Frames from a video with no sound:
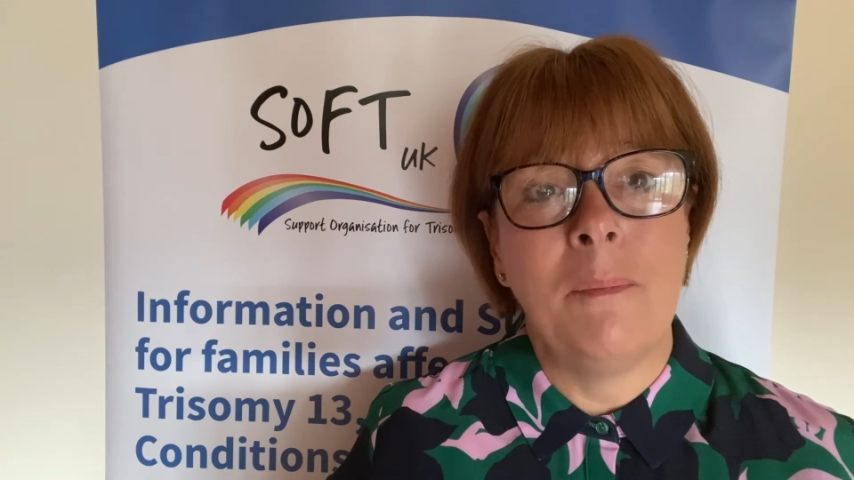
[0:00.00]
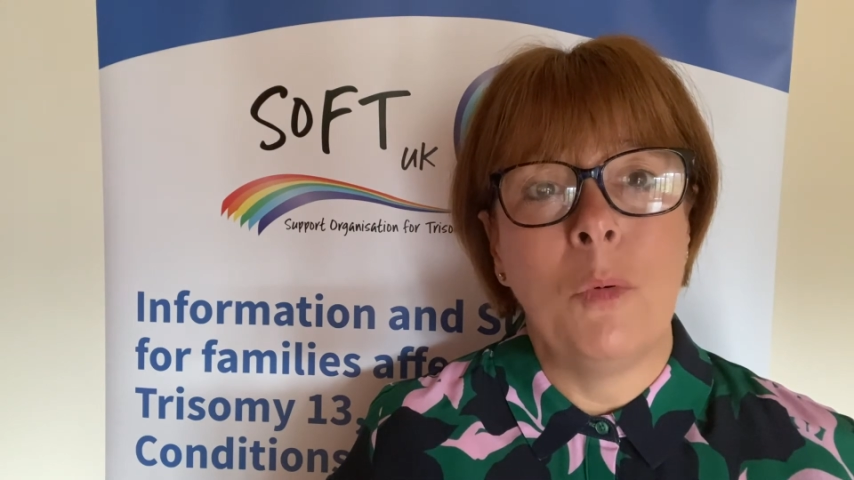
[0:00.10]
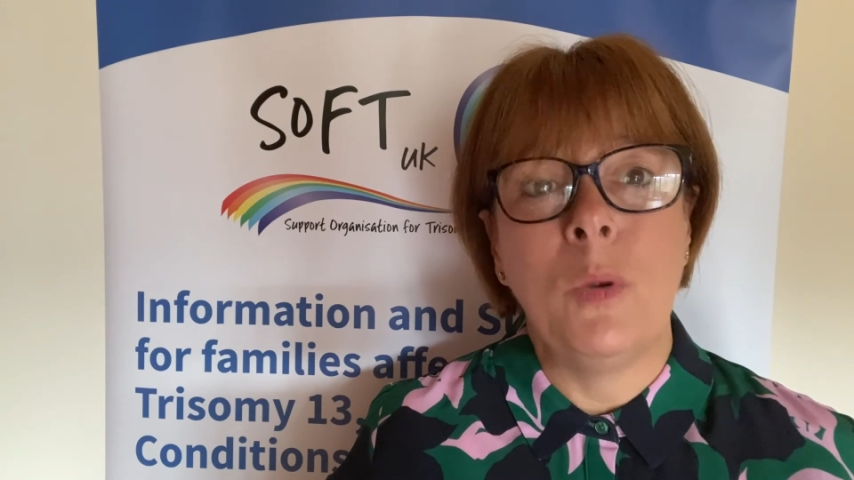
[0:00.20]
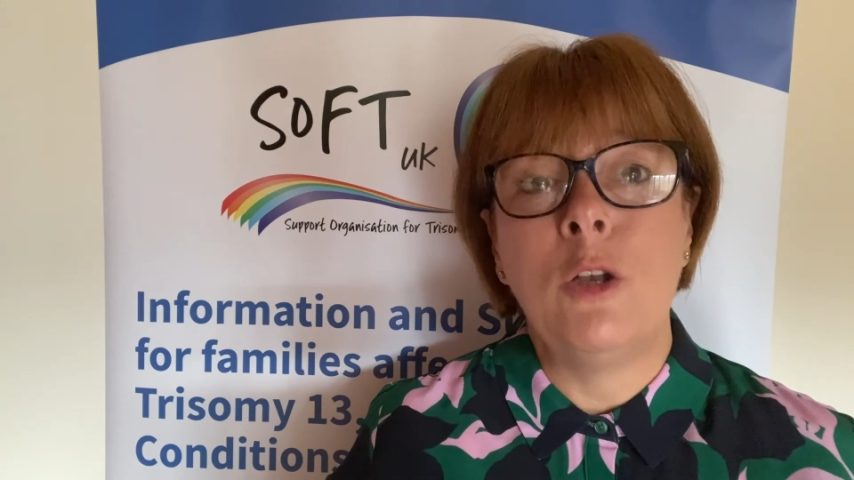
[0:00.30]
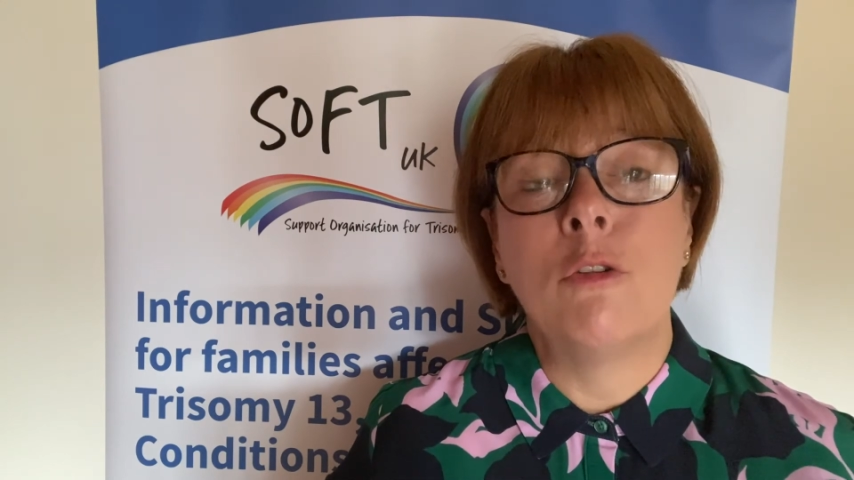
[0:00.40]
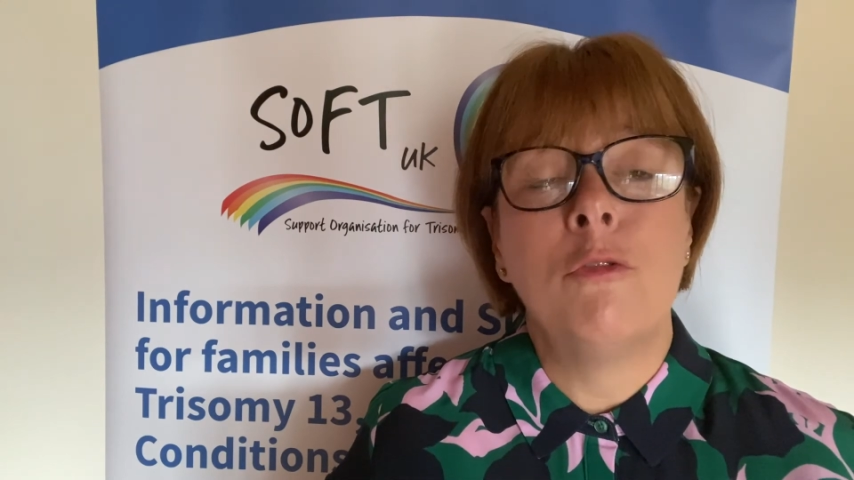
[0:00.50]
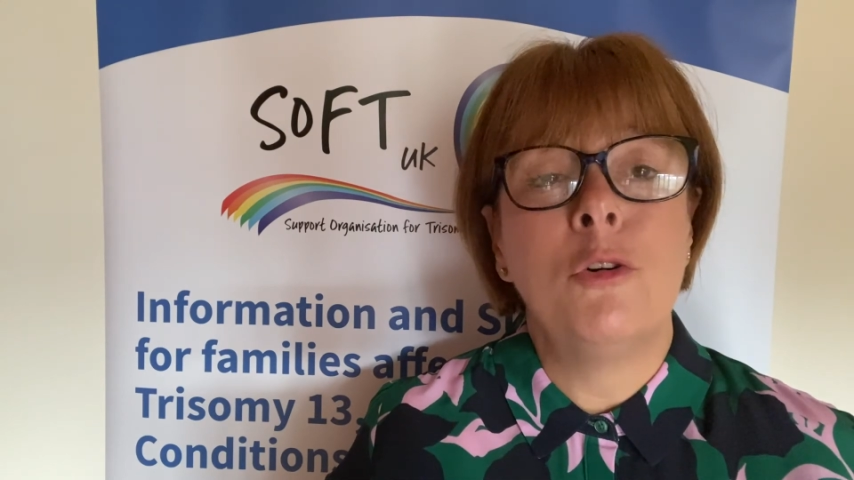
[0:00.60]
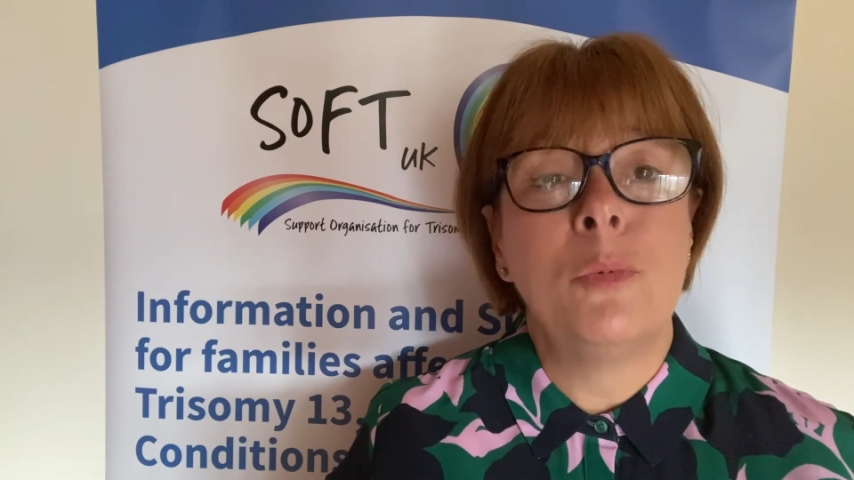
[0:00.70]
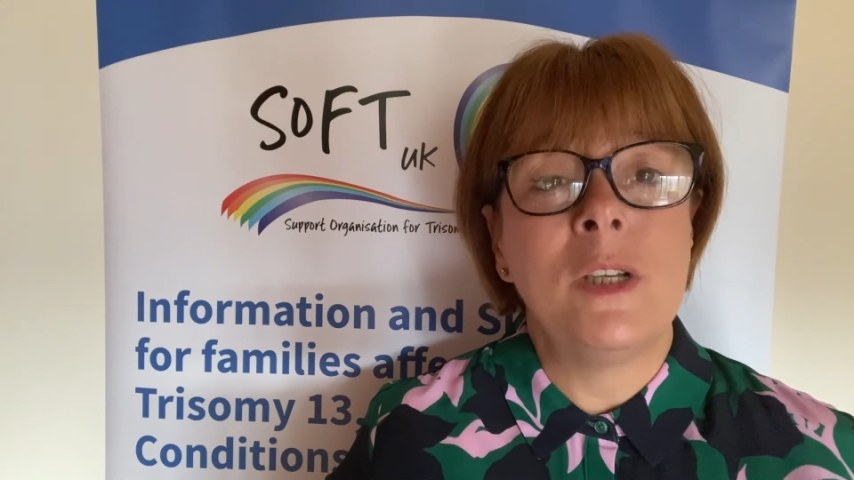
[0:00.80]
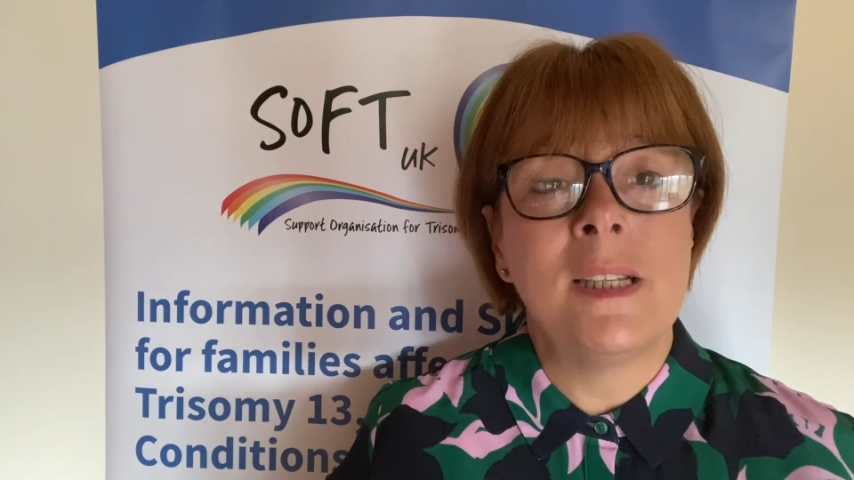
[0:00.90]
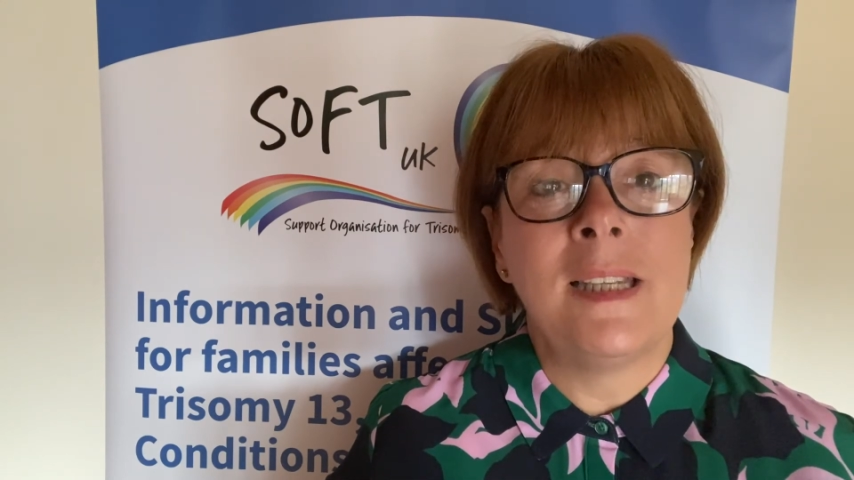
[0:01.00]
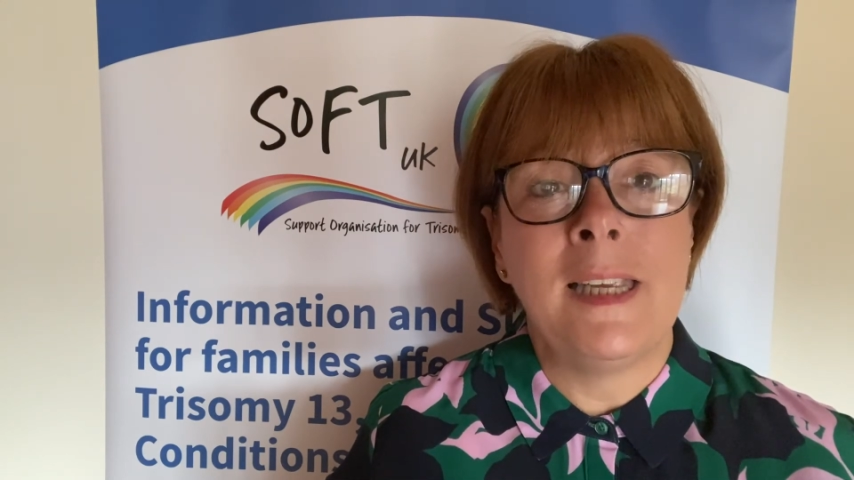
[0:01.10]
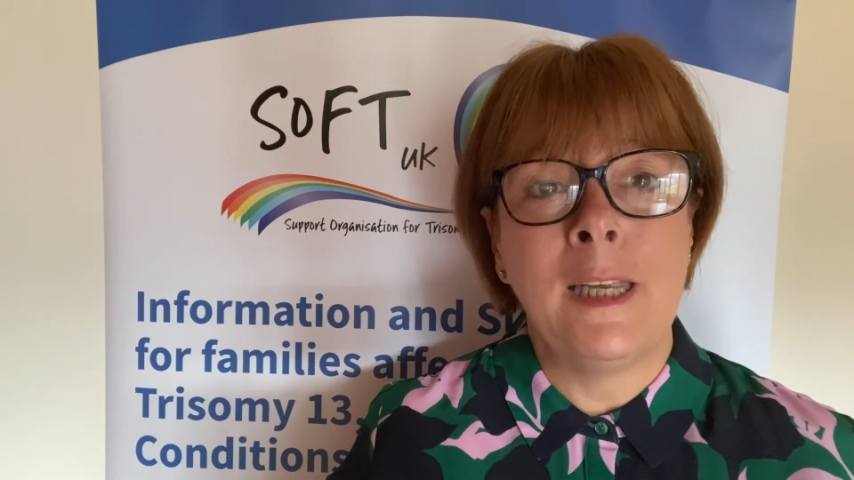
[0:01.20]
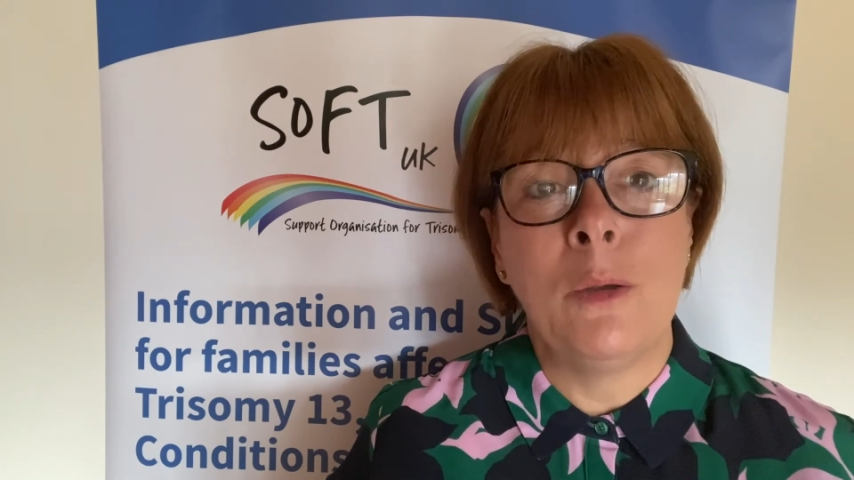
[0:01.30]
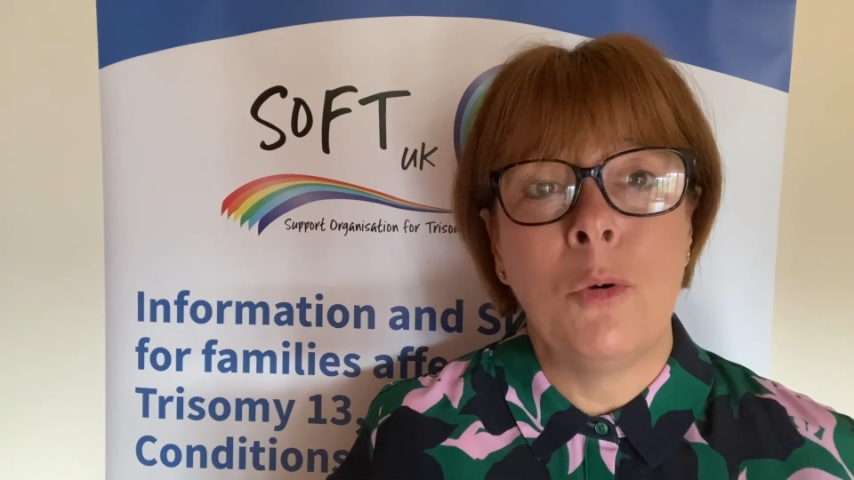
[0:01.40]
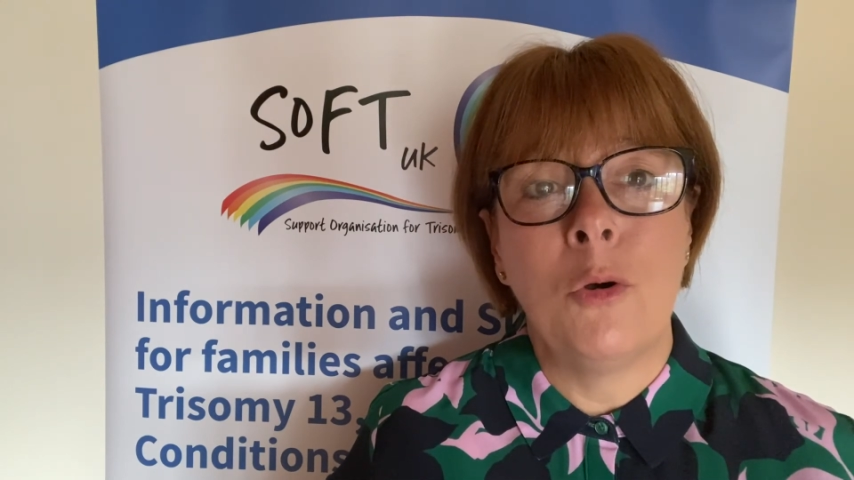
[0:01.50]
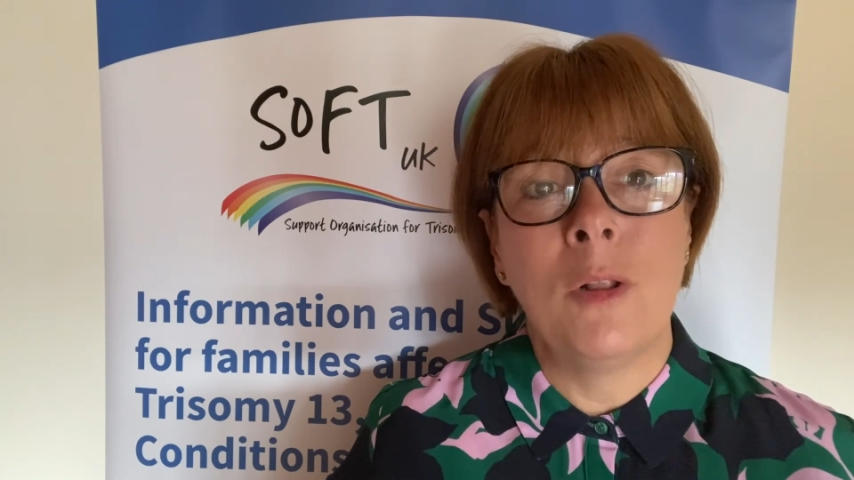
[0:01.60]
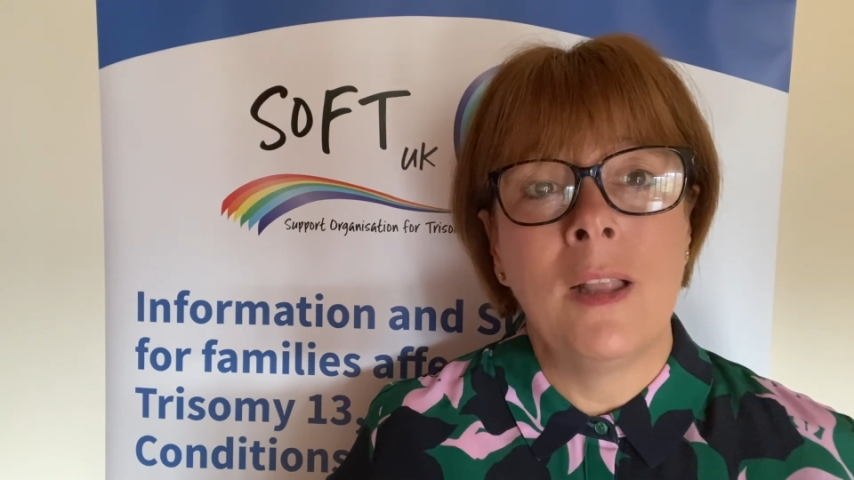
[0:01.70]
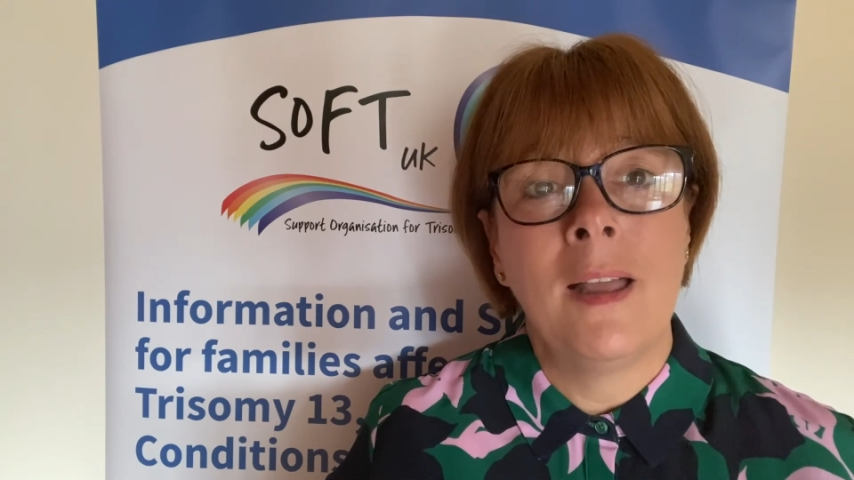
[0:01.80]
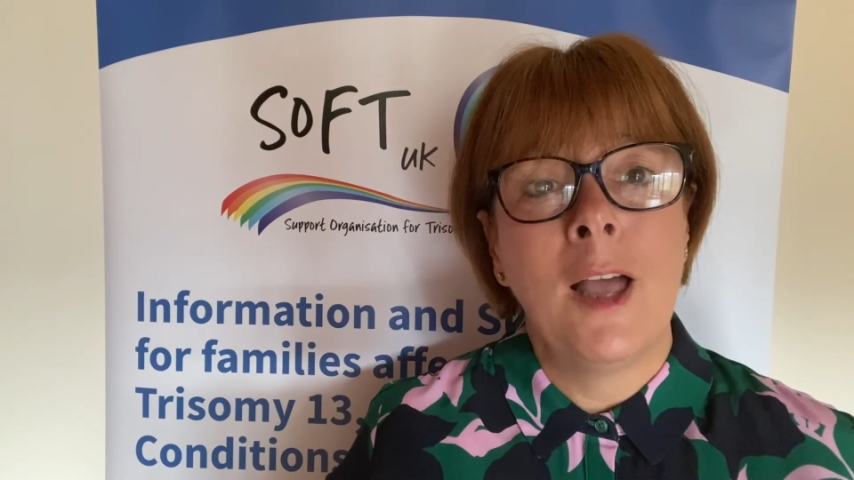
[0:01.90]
We look forward to seeing you all,